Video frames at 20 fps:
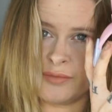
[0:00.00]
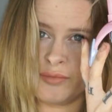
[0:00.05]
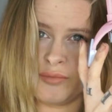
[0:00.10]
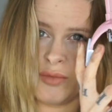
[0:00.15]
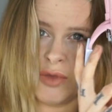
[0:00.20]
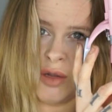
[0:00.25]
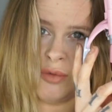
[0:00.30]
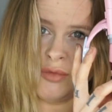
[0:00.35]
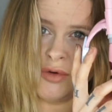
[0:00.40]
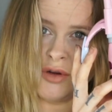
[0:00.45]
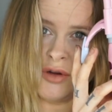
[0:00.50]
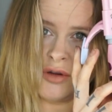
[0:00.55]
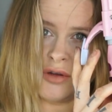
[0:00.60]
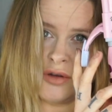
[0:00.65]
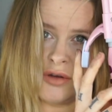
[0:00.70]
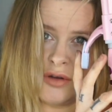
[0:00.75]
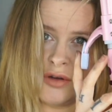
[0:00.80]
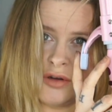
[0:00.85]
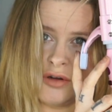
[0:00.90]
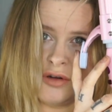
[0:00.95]
Remember,
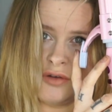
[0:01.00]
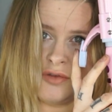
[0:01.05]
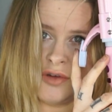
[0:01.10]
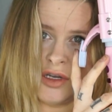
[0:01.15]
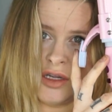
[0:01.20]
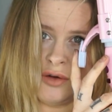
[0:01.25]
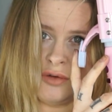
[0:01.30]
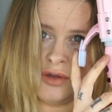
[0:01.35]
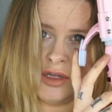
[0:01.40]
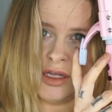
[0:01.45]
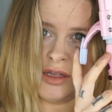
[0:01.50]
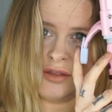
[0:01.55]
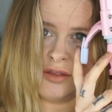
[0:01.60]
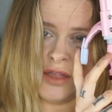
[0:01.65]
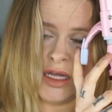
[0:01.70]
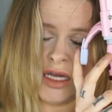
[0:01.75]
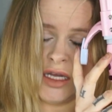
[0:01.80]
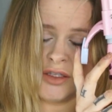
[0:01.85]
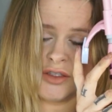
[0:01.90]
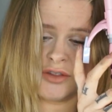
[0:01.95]
curve it out like
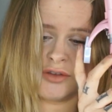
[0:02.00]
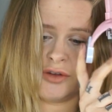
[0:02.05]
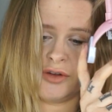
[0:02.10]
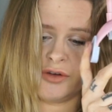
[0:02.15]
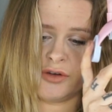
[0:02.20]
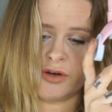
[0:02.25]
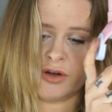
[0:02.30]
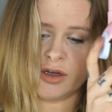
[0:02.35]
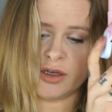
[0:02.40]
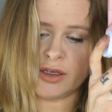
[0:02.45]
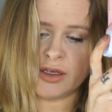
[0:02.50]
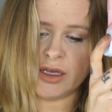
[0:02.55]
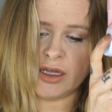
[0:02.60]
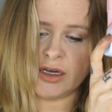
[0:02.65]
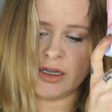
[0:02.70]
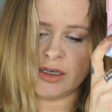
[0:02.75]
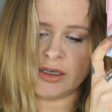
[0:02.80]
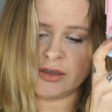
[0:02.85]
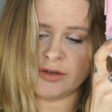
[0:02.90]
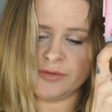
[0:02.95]
that so you're not
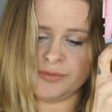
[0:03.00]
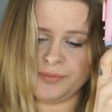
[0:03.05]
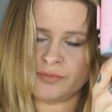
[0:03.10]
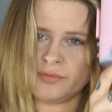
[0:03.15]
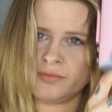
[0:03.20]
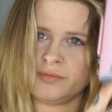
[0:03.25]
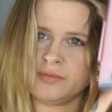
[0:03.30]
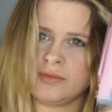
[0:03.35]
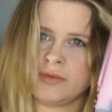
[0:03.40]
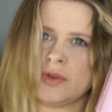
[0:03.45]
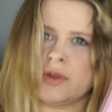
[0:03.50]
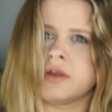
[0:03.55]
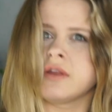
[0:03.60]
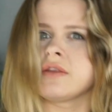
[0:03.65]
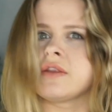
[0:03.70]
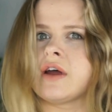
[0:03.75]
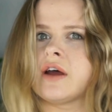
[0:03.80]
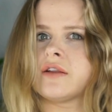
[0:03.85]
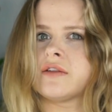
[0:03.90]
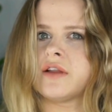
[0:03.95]
getting
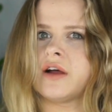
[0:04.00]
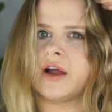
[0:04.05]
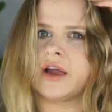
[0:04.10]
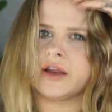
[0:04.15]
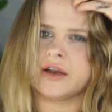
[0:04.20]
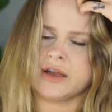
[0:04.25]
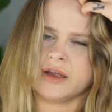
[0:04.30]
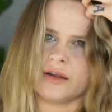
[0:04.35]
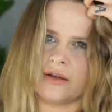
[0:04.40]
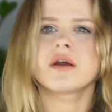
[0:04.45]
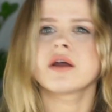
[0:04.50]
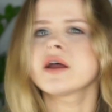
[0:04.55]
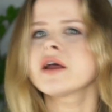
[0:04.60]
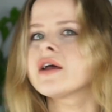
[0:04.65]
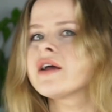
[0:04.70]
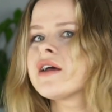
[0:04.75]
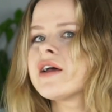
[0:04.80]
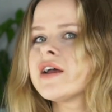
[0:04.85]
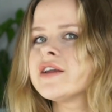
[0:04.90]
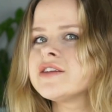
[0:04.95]
that line.
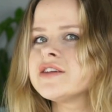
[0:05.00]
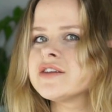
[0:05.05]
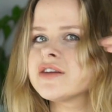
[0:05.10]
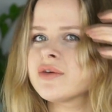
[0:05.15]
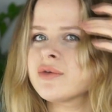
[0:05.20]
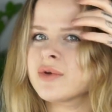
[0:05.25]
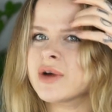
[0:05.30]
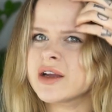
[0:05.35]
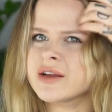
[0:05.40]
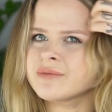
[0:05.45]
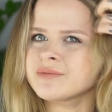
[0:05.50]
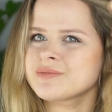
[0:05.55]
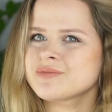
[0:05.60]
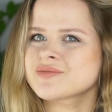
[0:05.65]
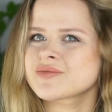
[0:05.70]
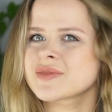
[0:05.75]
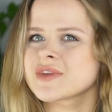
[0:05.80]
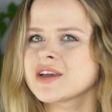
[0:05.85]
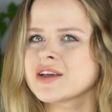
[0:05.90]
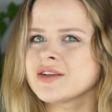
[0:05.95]
And you know what?
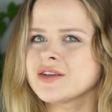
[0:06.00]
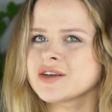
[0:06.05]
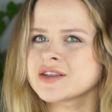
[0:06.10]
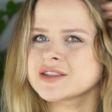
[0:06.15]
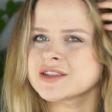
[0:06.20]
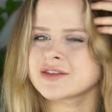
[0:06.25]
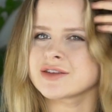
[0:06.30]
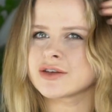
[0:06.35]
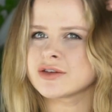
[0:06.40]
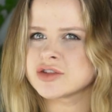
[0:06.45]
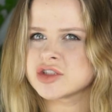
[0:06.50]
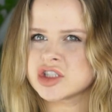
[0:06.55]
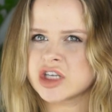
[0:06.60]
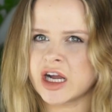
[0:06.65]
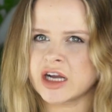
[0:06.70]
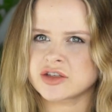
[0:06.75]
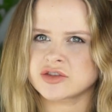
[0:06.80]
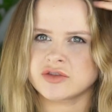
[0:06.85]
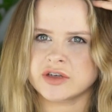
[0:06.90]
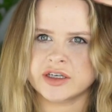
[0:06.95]
It looks a little
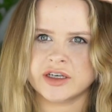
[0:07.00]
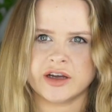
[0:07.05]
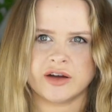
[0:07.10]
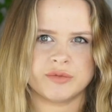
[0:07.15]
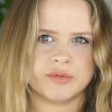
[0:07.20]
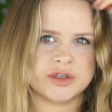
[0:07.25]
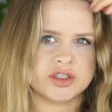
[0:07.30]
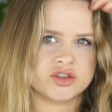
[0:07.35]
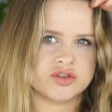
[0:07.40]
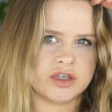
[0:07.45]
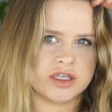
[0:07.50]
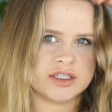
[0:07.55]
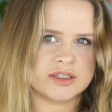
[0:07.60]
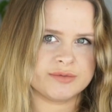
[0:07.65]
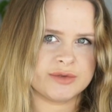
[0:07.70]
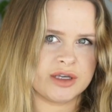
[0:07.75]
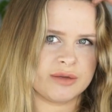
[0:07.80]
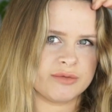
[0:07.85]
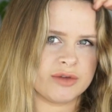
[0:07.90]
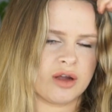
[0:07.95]
jacked right now, but trust
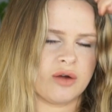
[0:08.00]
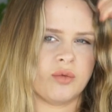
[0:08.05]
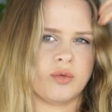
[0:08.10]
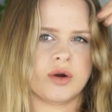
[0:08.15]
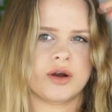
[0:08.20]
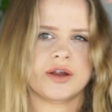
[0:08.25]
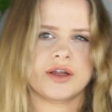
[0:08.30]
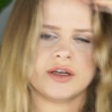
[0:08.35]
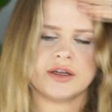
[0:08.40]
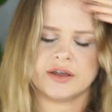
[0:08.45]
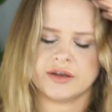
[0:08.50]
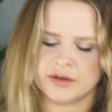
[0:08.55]
me, I'm not worried.